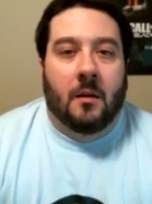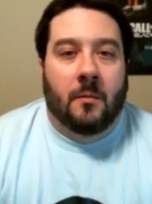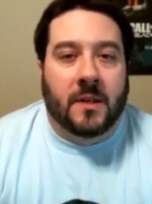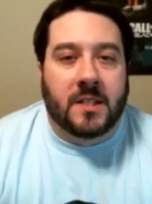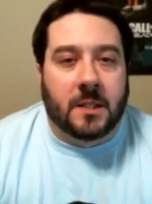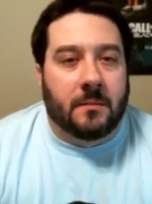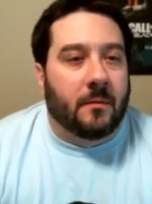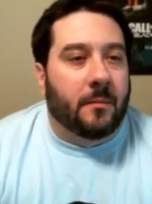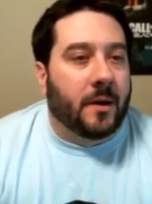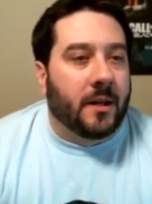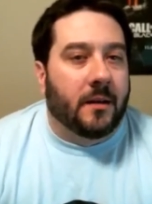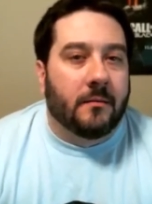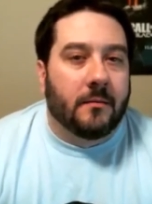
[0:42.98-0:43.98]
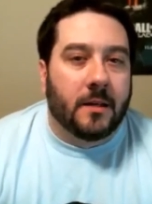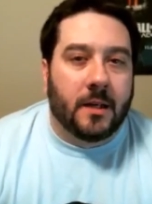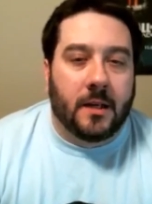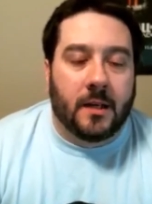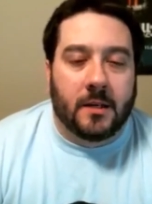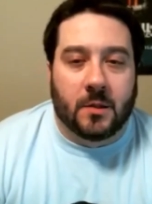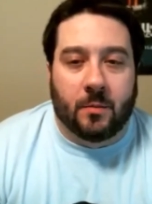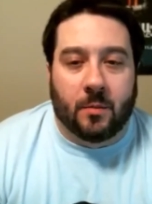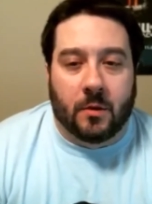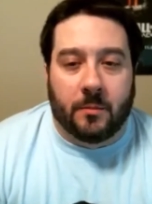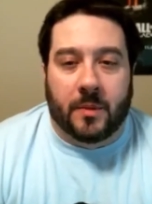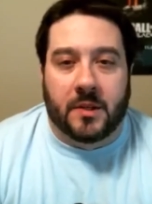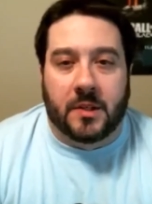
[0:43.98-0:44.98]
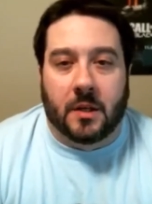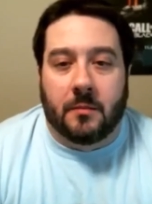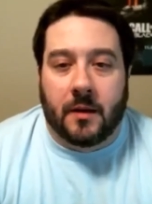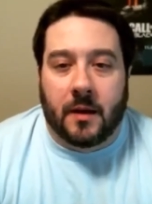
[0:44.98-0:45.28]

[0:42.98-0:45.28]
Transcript: What's up, everybody? It is your boy Bishop,